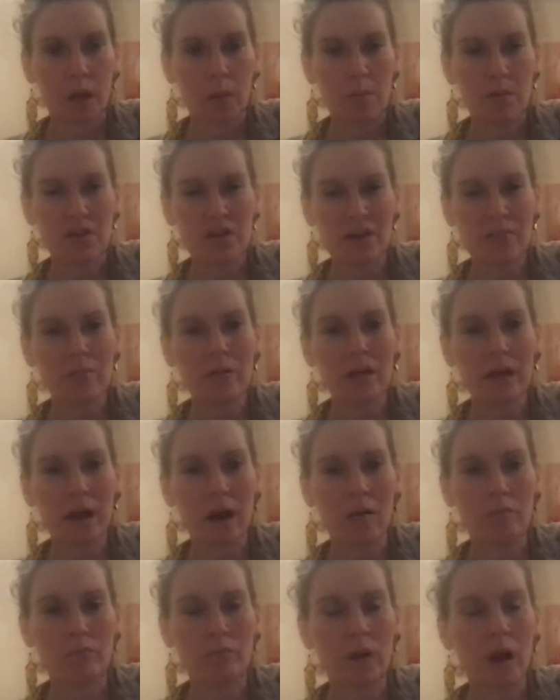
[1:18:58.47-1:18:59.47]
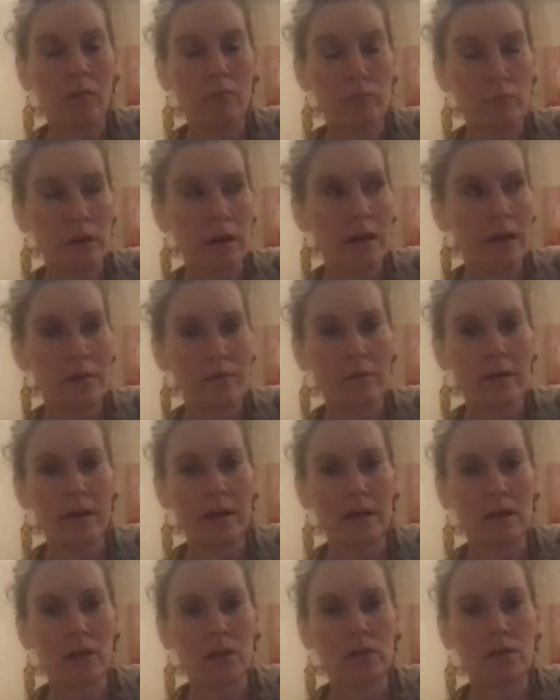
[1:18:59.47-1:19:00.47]
But generally, I'm really,
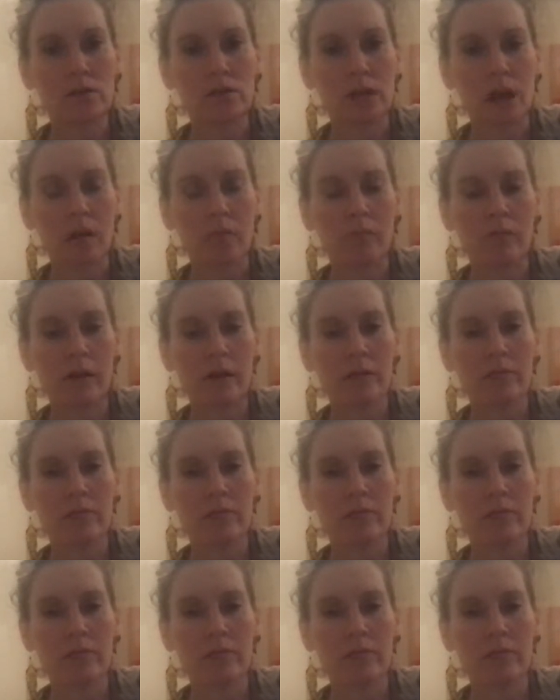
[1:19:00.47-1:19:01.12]
really good. I'm really,